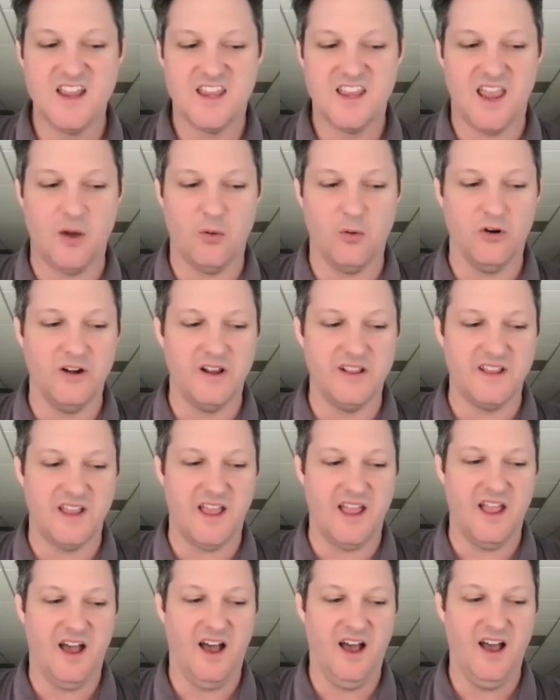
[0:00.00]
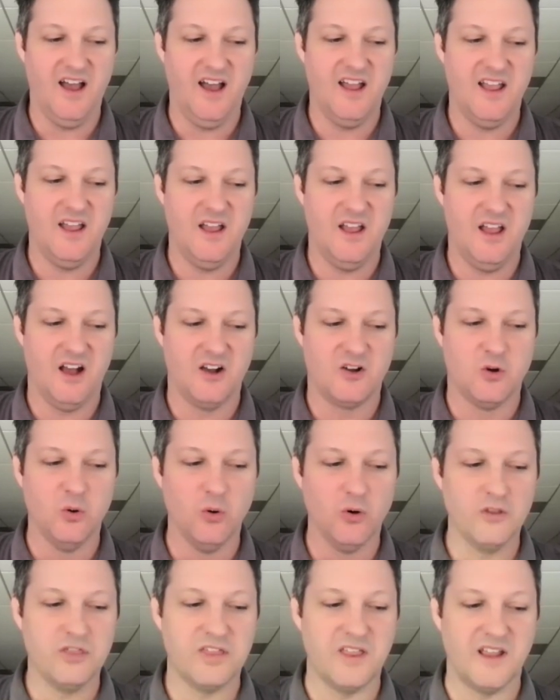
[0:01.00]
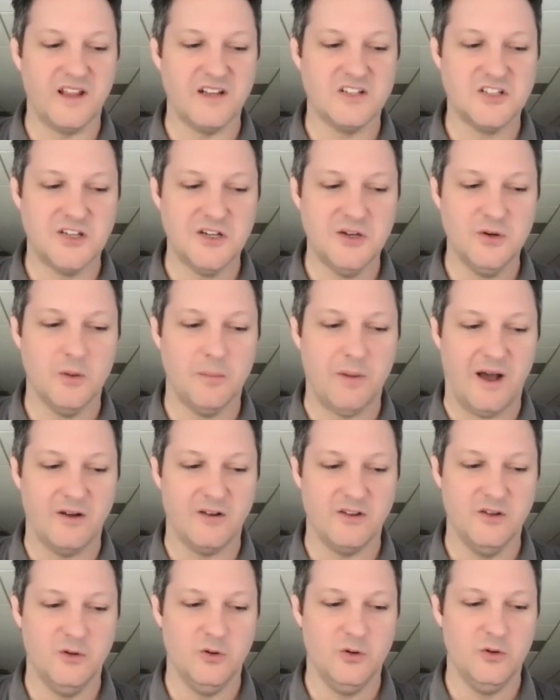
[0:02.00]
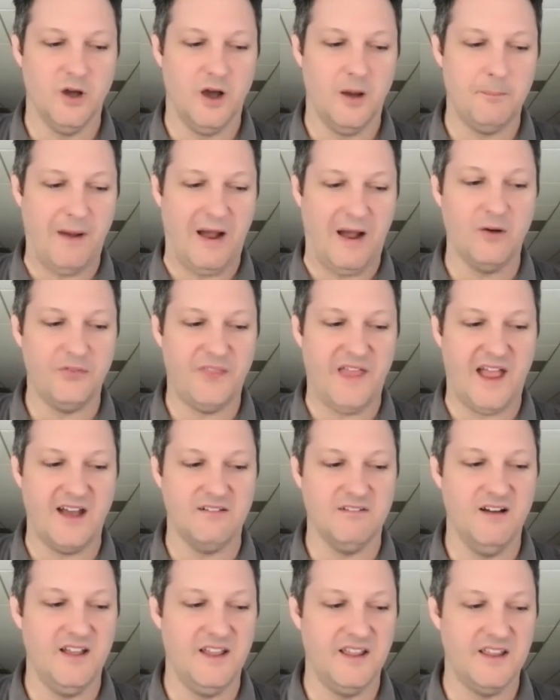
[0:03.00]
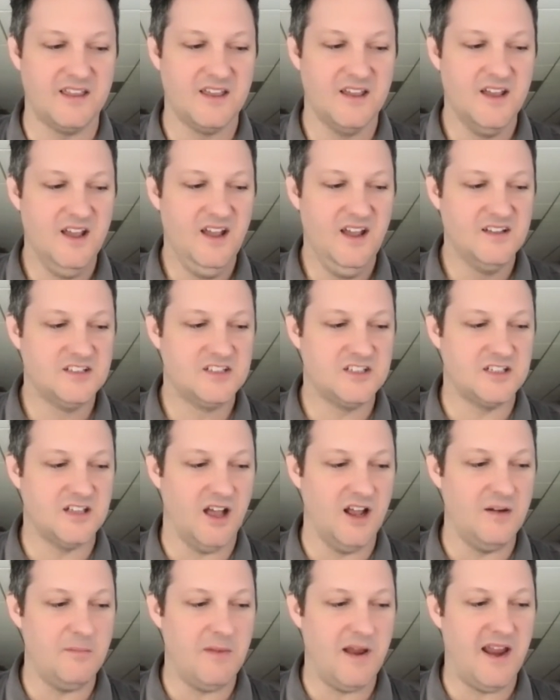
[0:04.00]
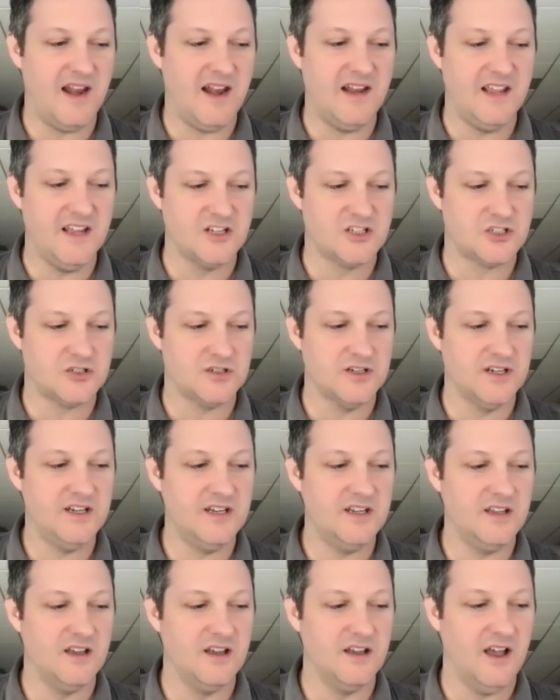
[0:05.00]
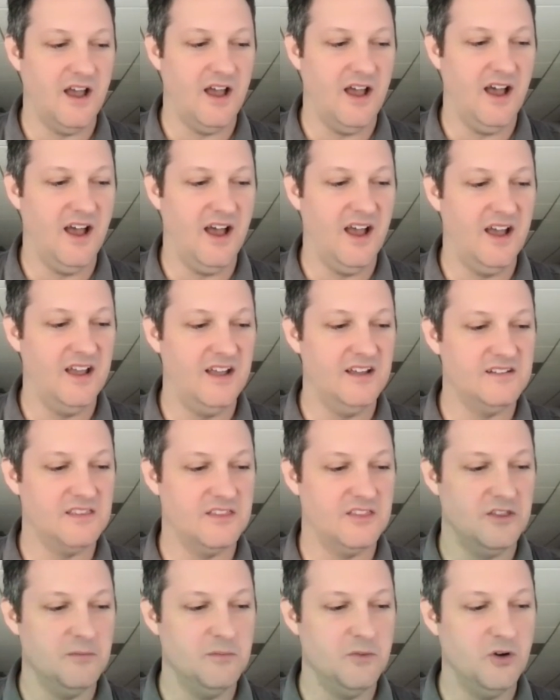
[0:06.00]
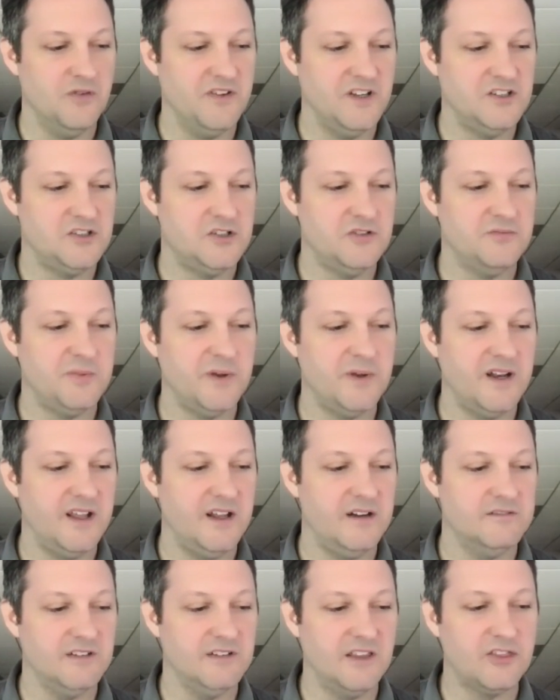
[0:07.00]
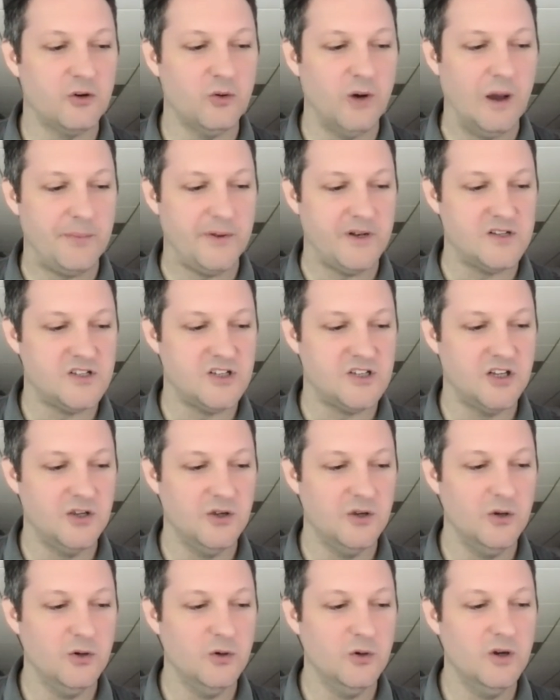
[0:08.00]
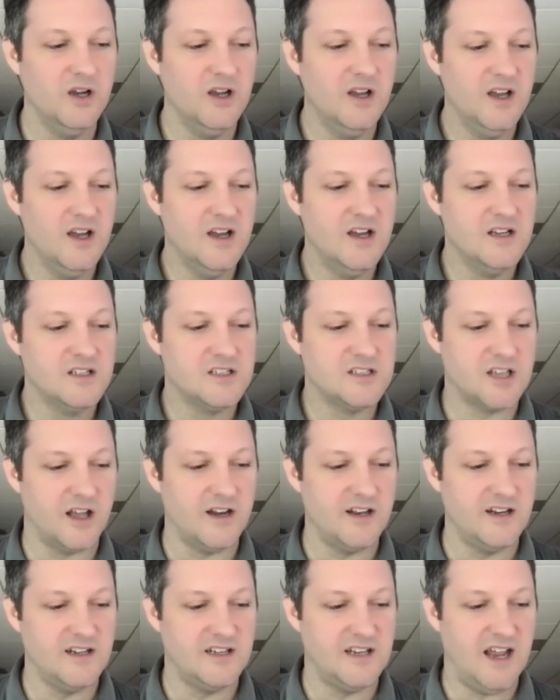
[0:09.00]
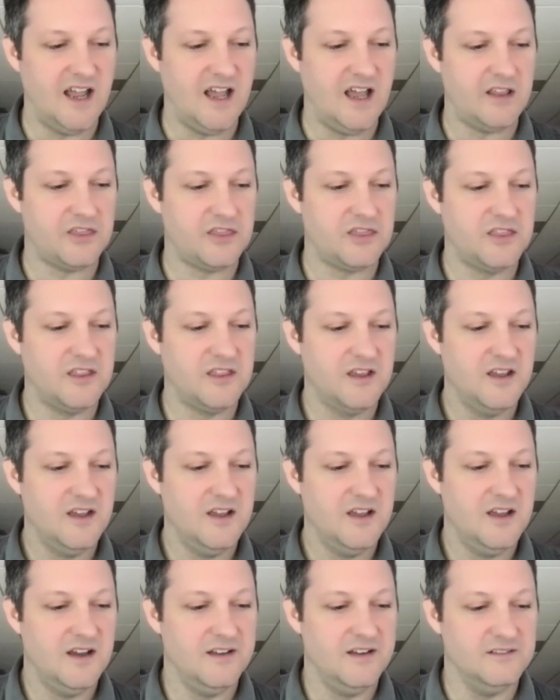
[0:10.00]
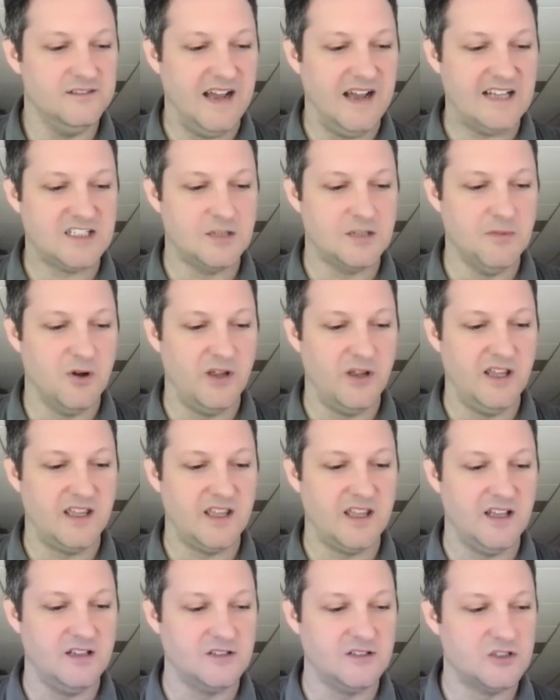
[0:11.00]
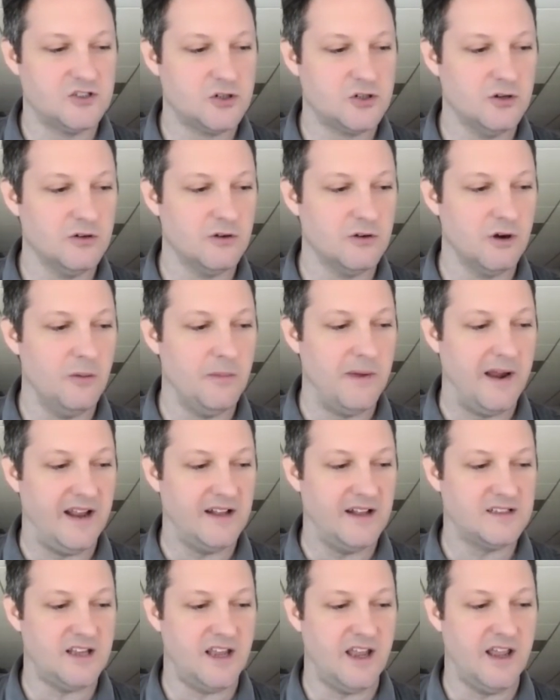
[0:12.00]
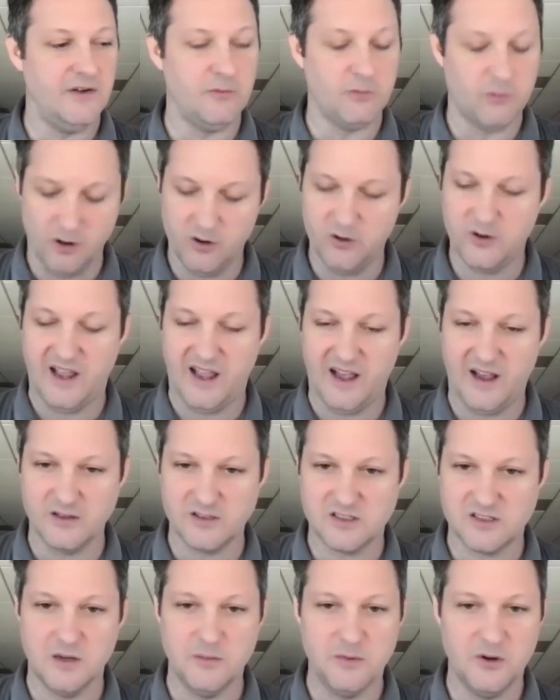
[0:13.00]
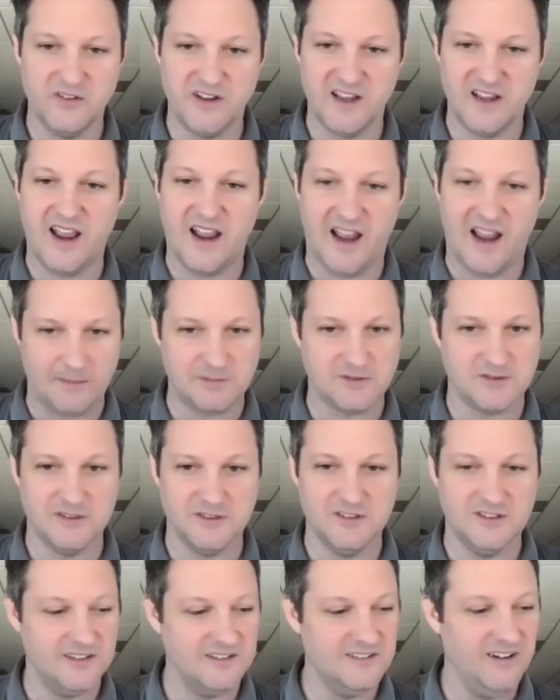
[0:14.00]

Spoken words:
Well, and a cool thing too about you, about that, like, stuntman history, the movies you've been in, Lethal Weapon 2, Sudden Death, Last of the Mohicans, True Romance, and Roadhouse, a movie I absolutely